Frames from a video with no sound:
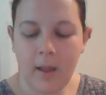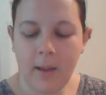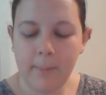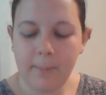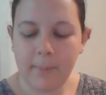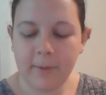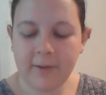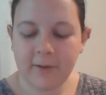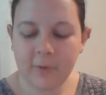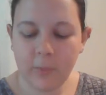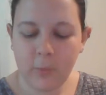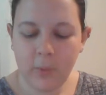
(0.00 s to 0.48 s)

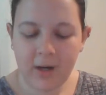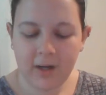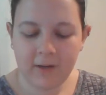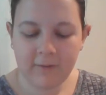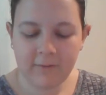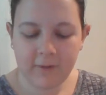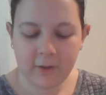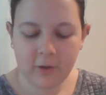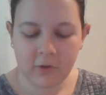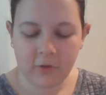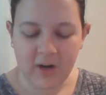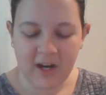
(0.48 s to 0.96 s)
But the weight of
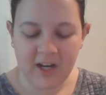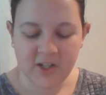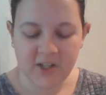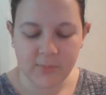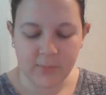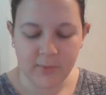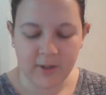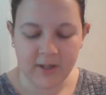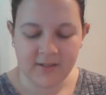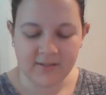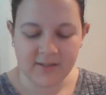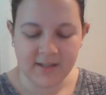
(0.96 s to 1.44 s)
the crash
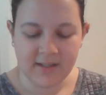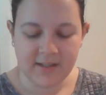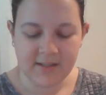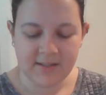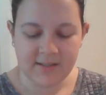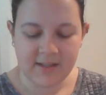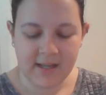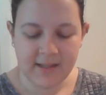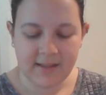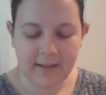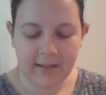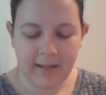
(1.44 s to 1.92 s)
bracelets
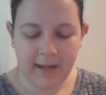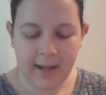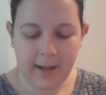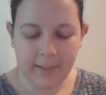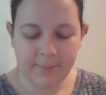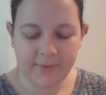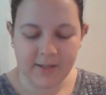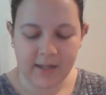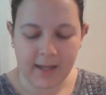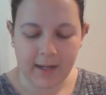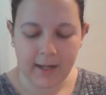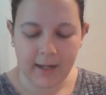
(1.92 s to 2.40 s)
and the
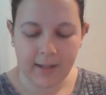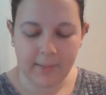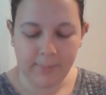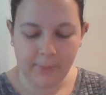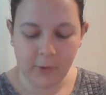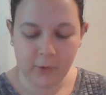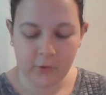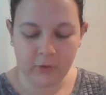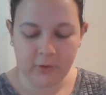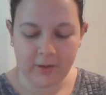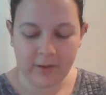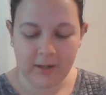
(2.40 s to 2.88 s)
knapsack
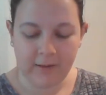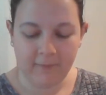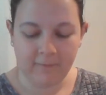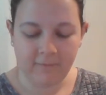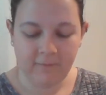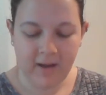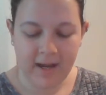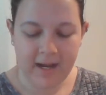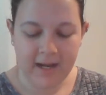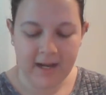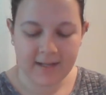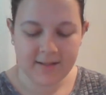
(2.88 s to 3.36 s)
pulled her down
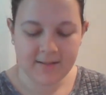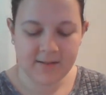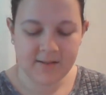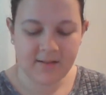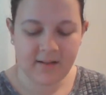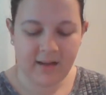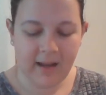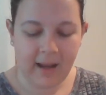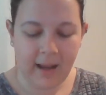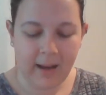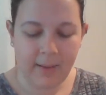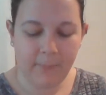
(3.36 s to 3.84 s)

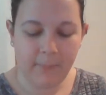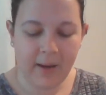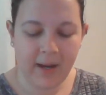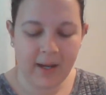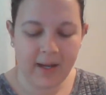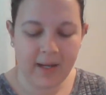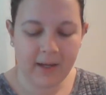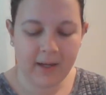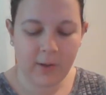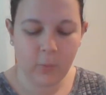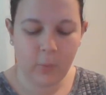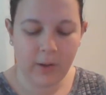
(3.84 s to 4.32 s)
fast, and
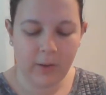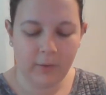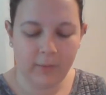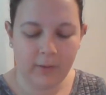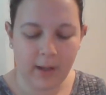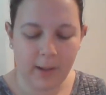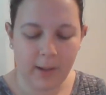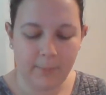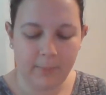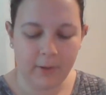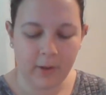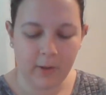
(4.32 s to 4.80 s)
panic welled
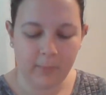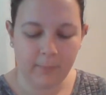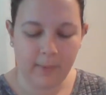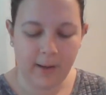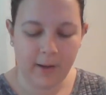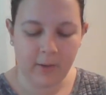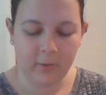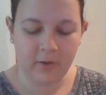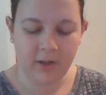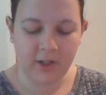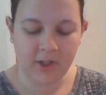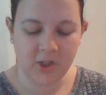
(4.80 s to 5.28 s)
up in her
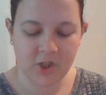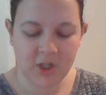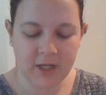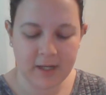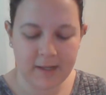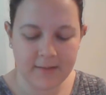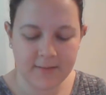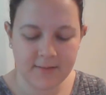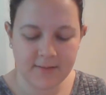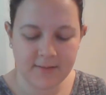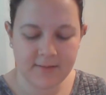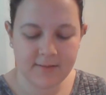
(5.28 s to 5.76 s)
pounding
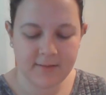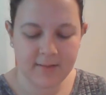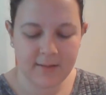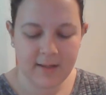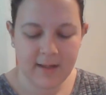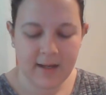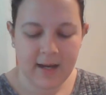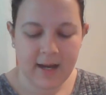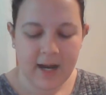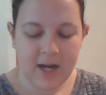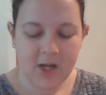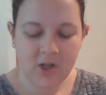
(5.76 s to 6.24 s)
chest.
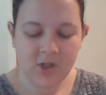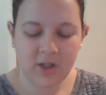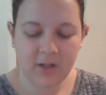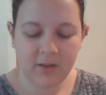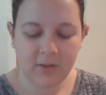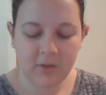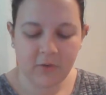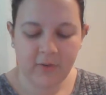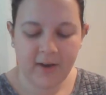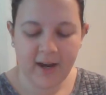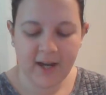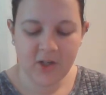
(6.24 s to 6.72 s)
She
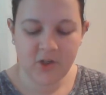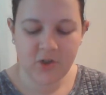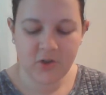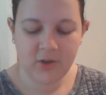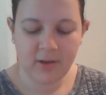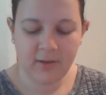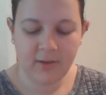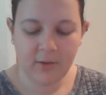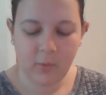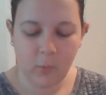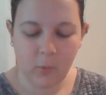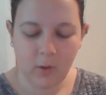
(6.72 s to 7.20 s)
thrashed
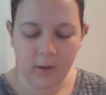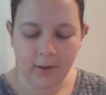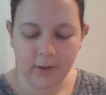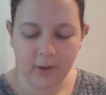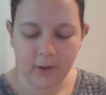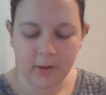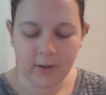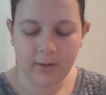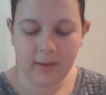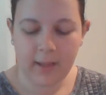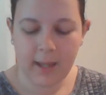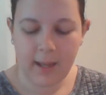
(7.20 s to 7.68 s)
in the
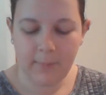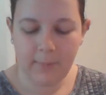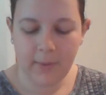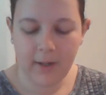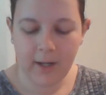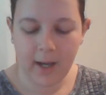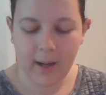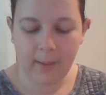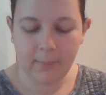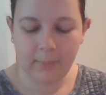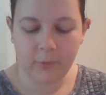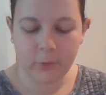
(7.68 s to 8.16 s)
water,
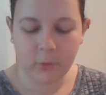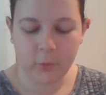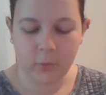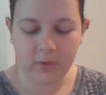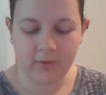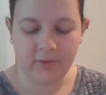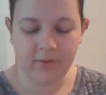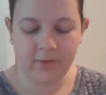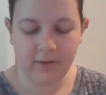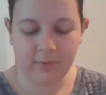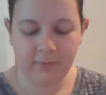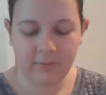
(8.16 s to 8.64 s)
climbing up
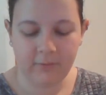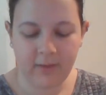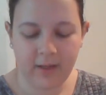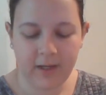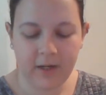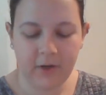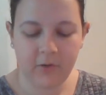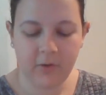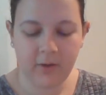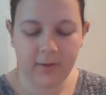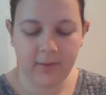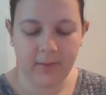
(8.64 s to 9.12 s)
towards the
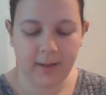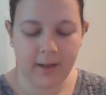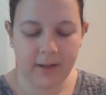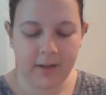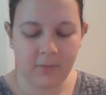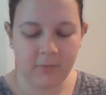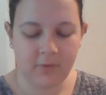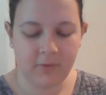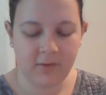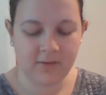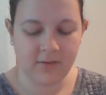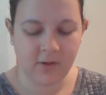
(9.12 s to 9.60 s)
flickering light
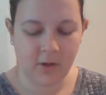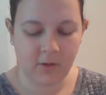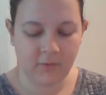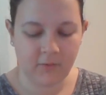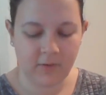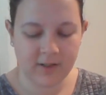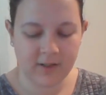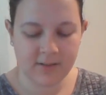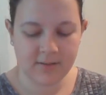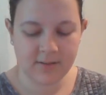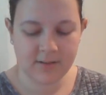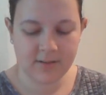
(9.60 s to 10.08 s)
of the
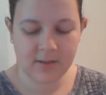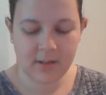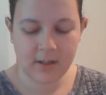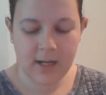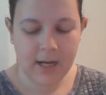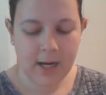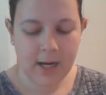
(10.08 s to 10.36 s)
surface.